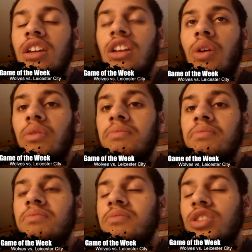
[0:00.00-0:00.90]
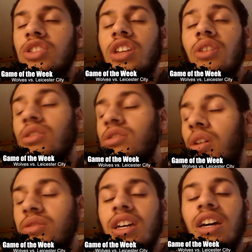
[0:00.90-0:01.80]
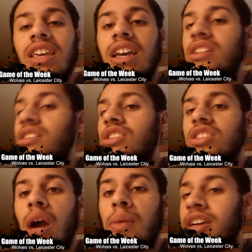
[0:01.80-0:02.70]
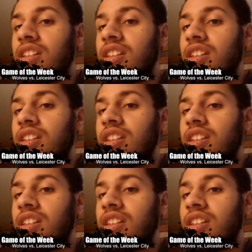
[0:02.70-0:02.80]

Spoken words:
you know, Diogo Jota again just coming